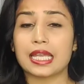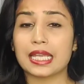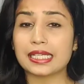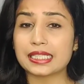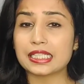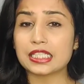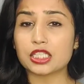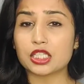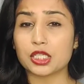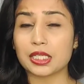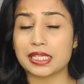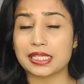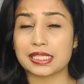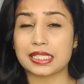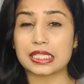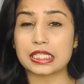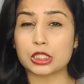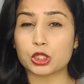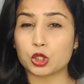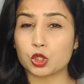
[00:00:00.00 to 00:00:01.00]
it
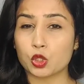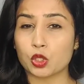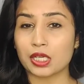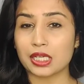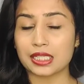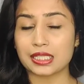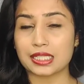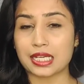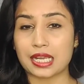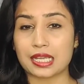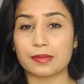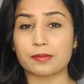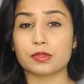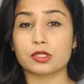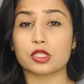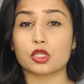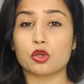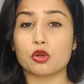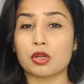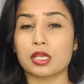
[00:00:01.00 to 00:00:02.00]
increases three
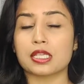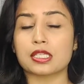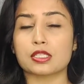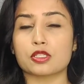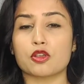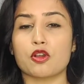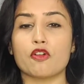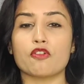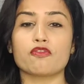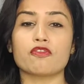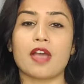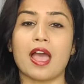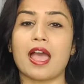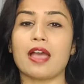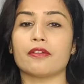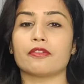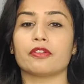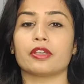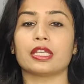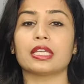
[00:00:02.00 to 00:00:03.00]
times the risk of
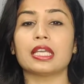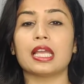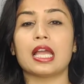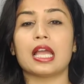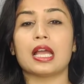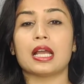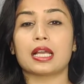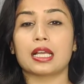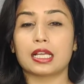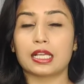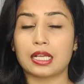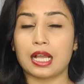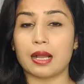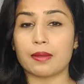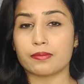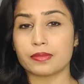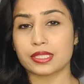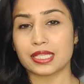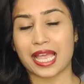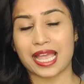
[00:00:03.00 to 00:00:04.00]
having
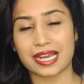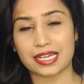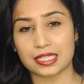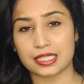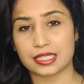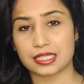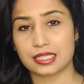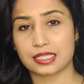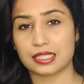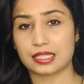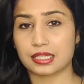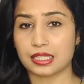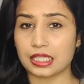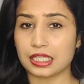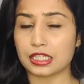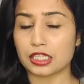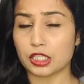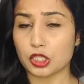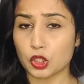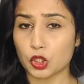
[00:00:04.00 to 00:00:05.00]
gums and
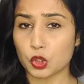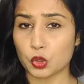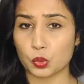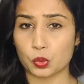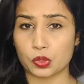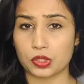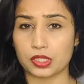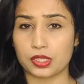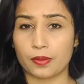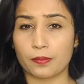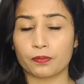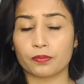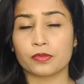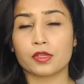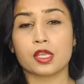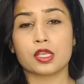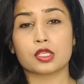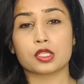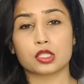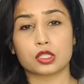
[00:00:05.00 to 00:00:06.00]
teeth issues.
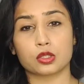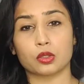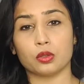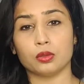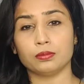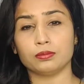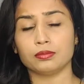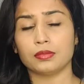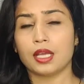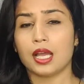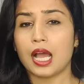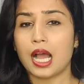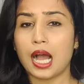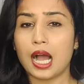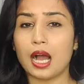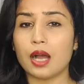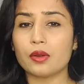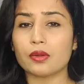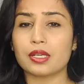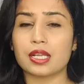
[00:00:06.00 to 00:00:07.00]
So,
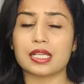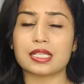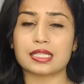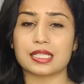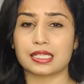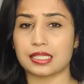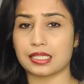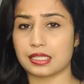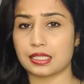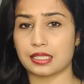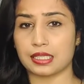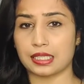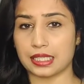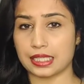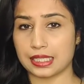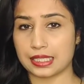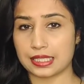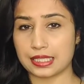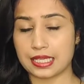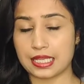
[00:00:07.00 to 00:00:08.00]
how does it
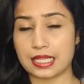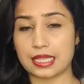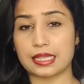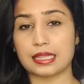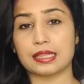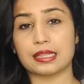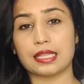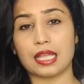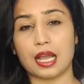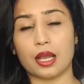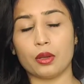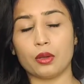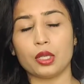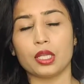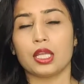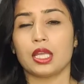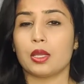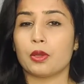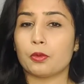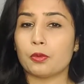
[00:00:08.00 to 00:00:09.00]
increase?
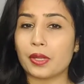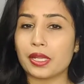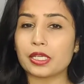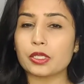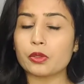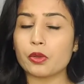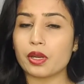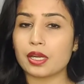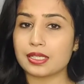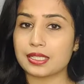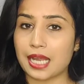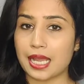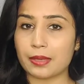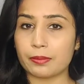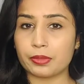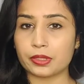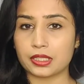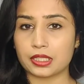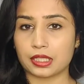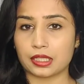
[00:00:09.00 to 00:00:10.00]
Now, when you are
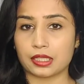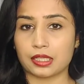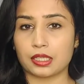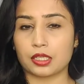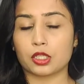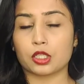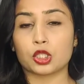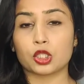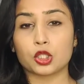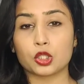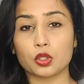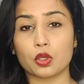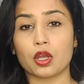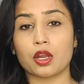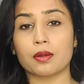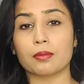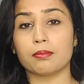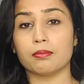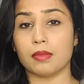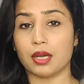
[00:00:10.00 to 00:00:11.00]
diabetic,
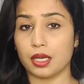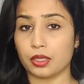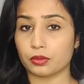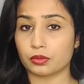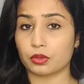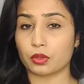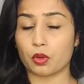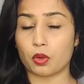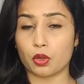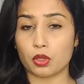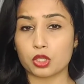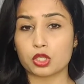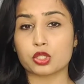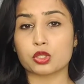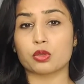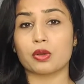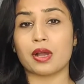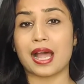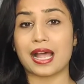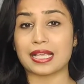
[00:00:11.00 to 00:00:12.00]
your mouth
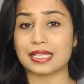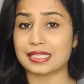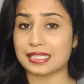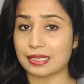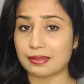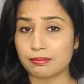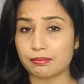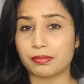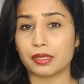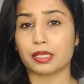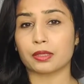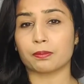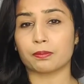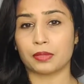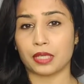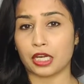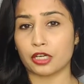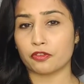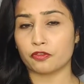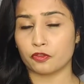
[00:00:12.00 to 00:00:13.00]
also has some
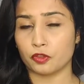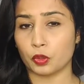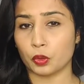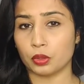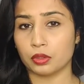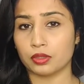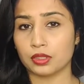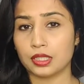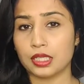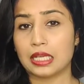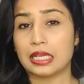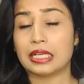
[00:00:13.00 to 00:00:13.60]
blood flow.